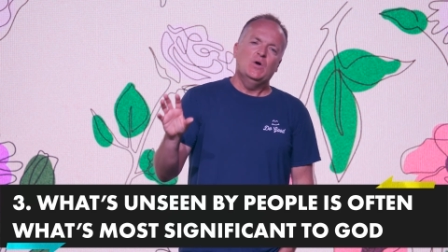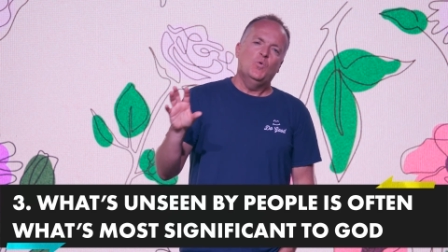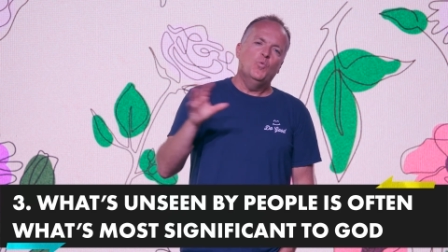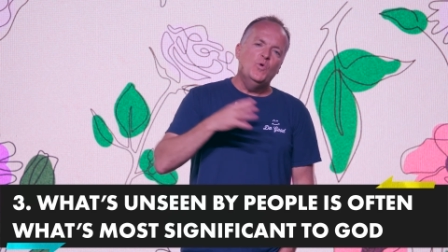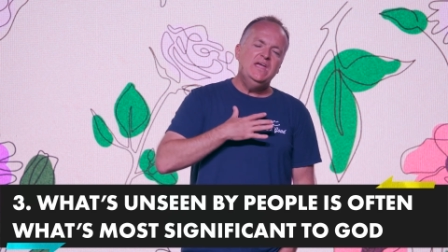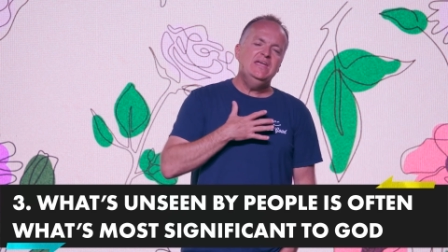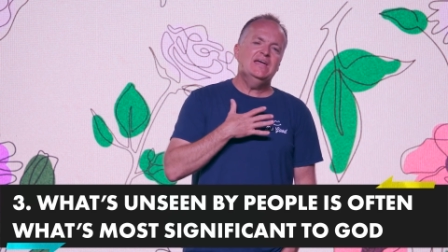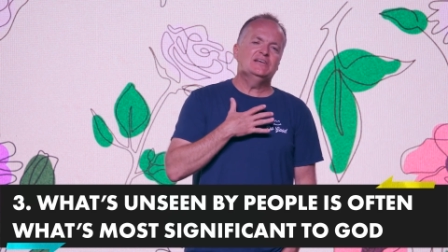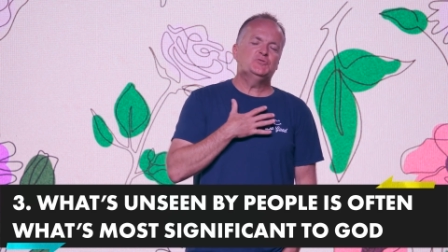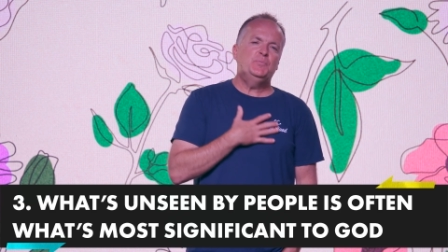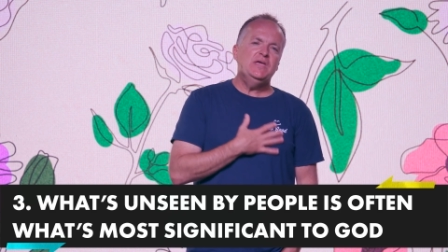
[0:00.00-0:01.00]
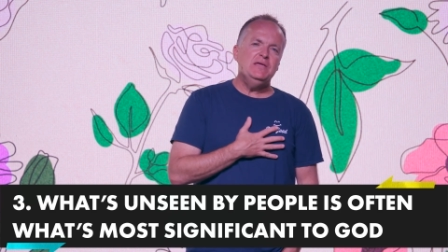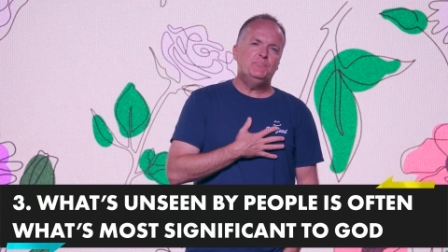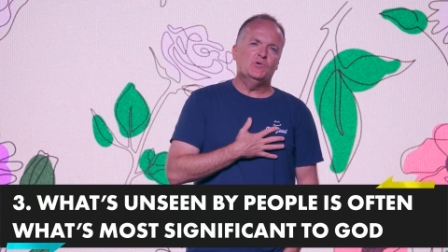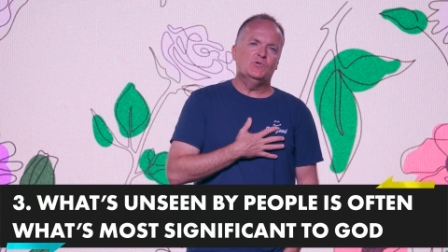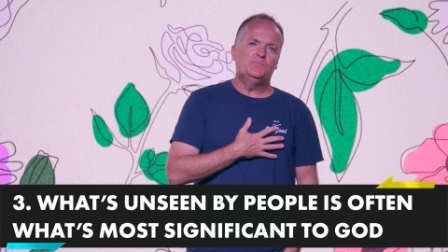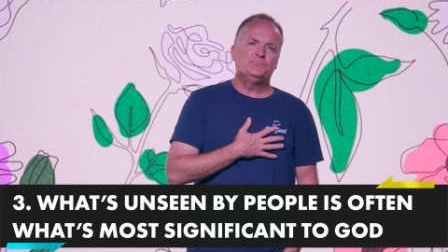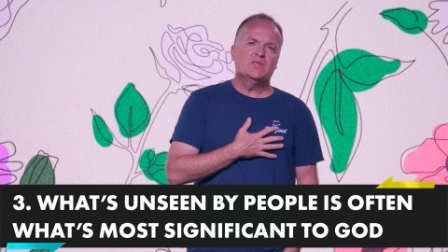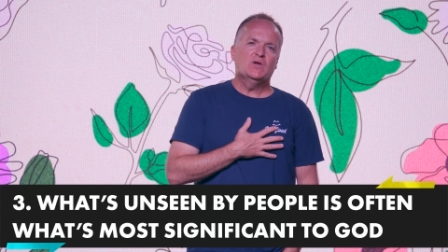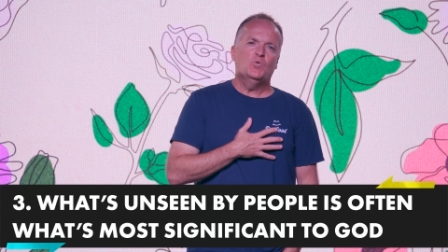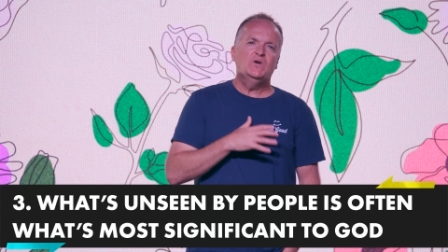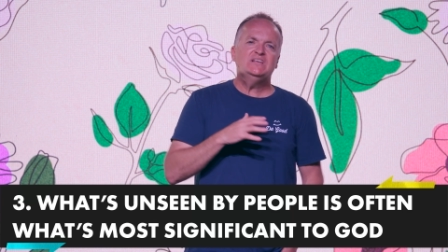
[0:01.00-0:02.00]
We as people,
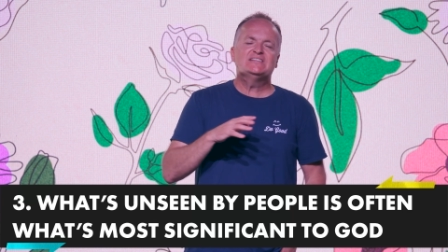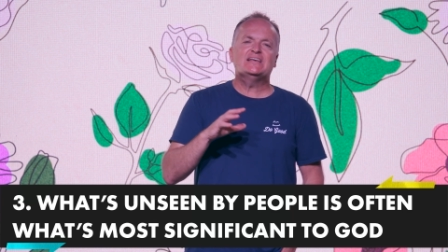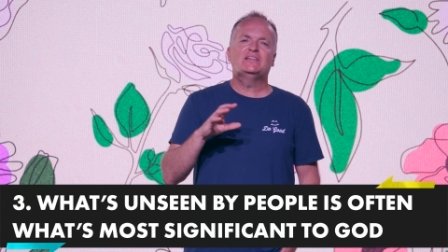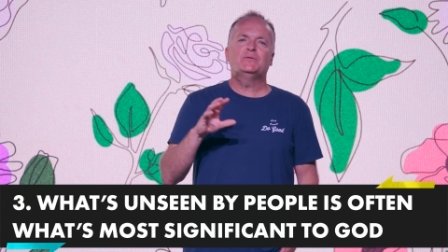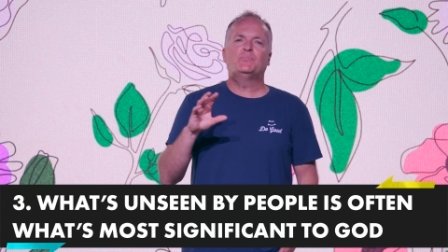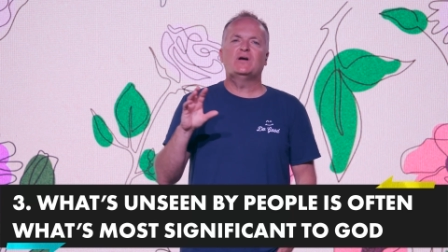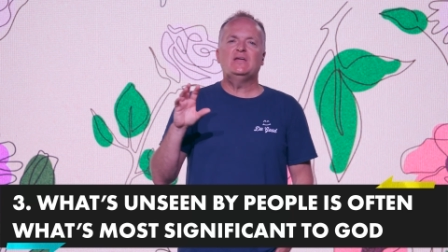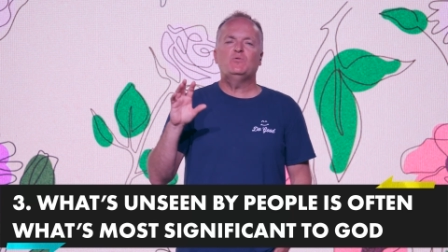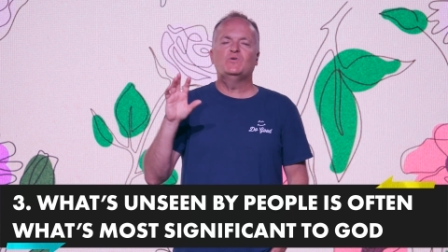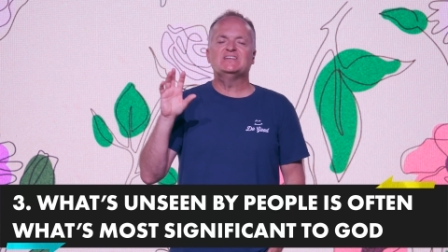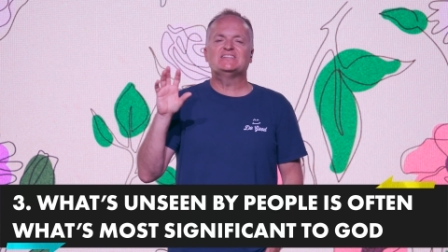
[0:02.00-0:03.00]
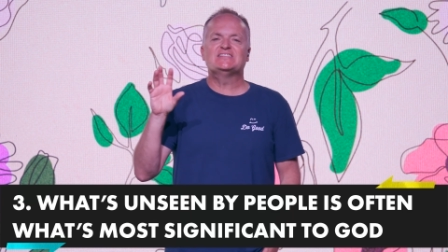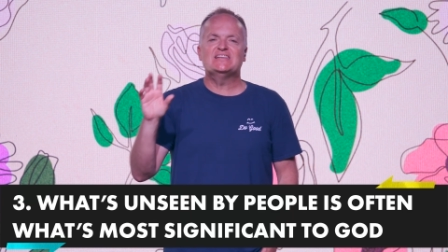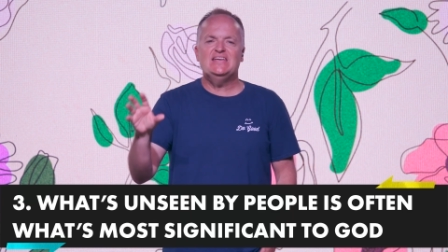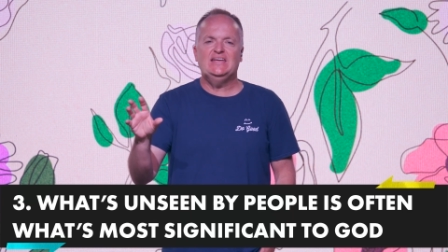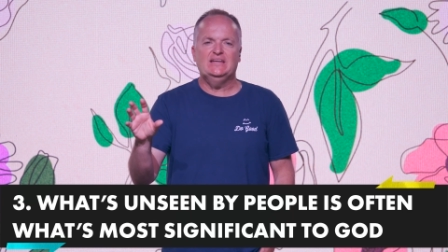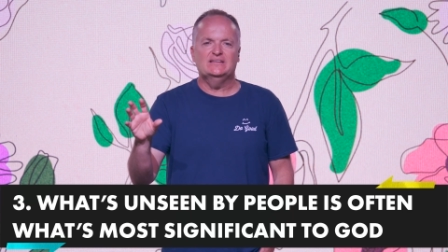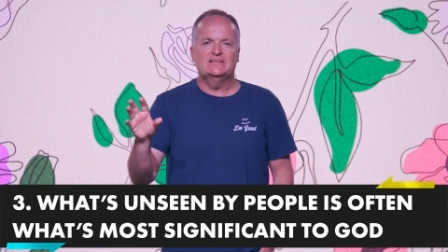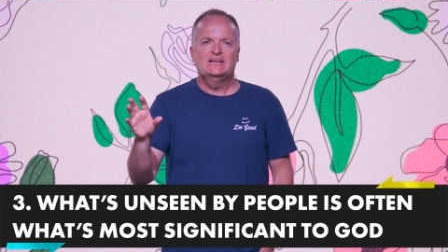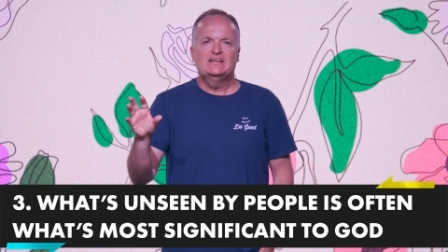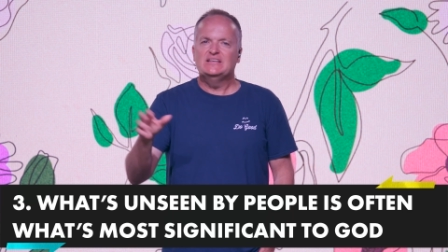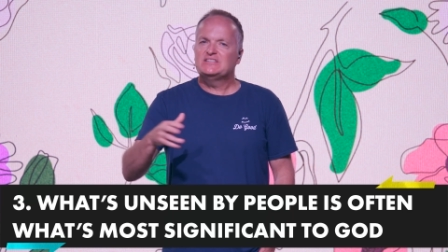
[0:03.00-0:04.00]
we celebrate what is seen.
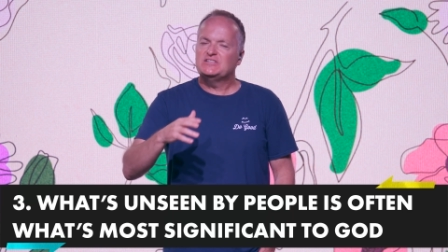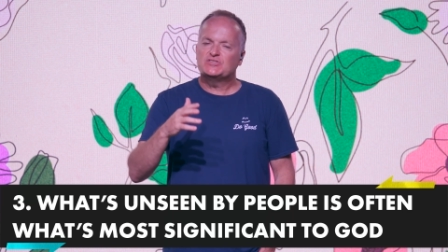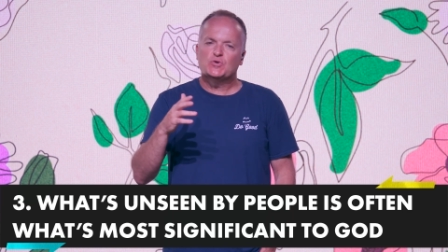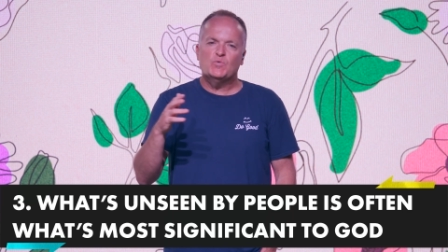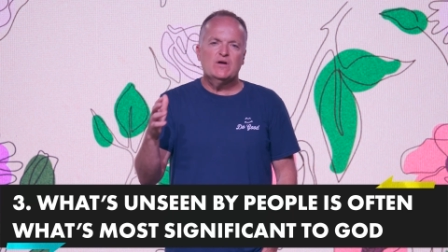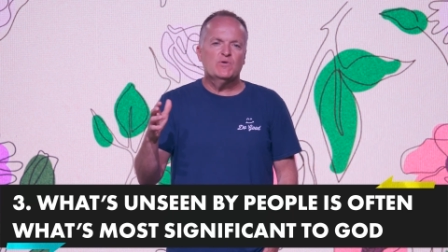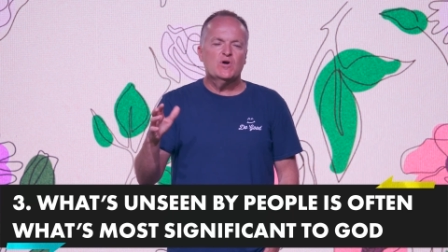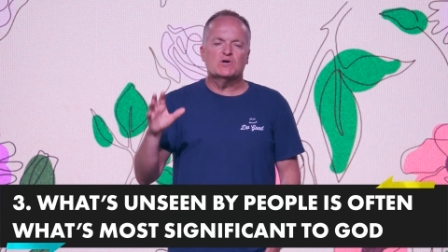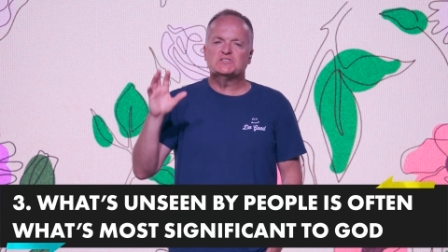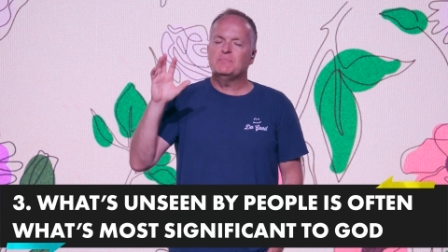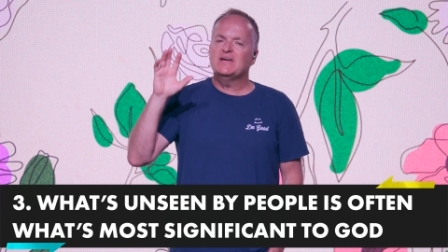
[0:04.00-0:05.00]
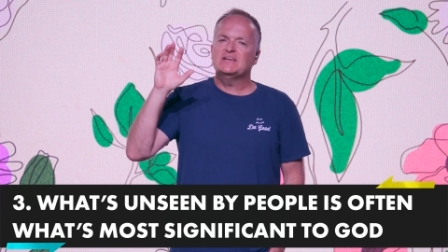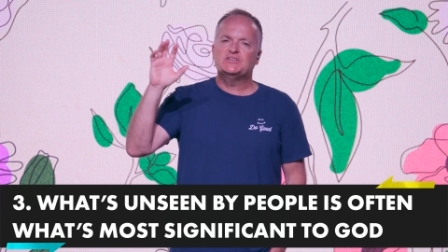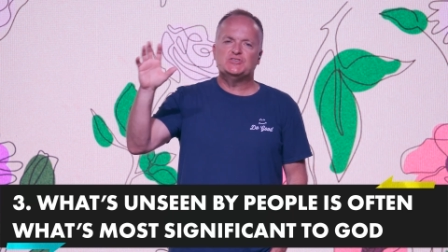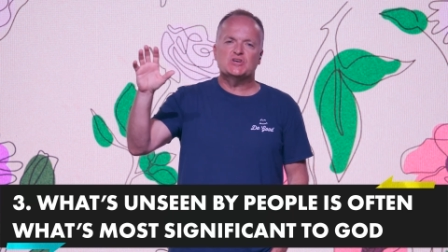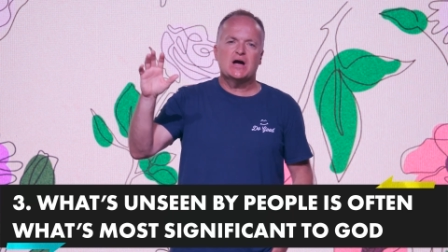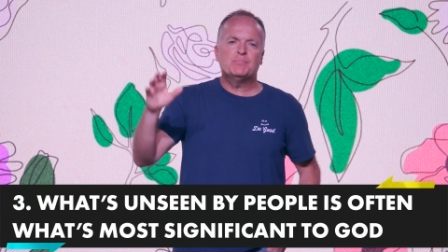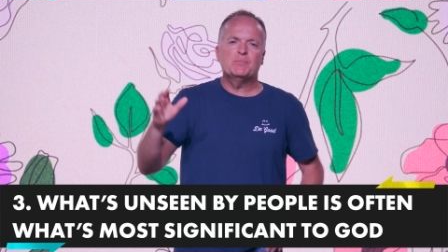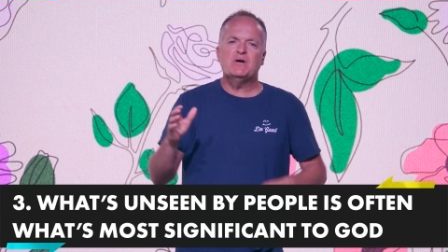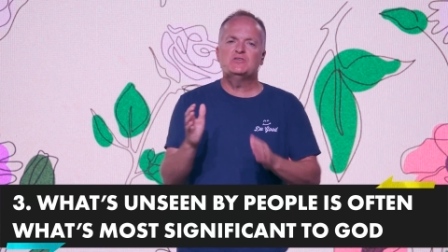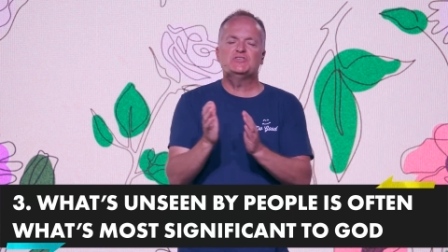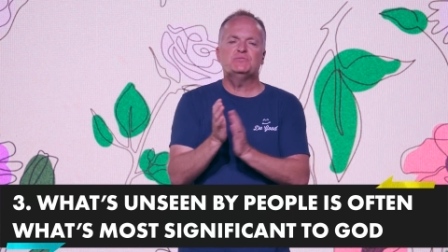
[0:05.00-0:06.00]
It's just the way we are. Somebody gets a job
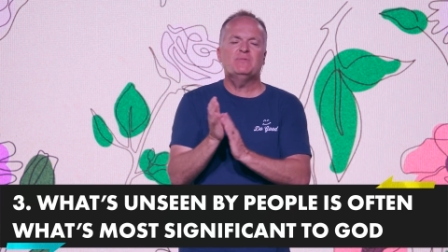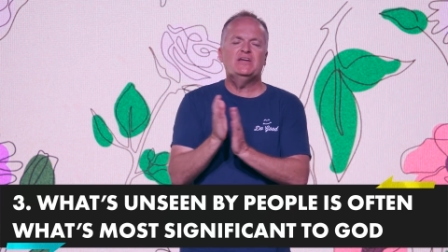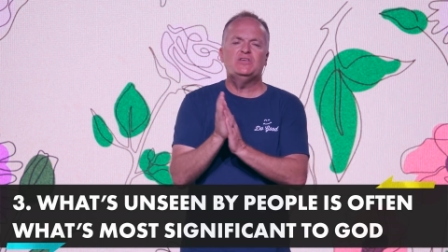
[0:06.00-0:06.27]
promotion, man,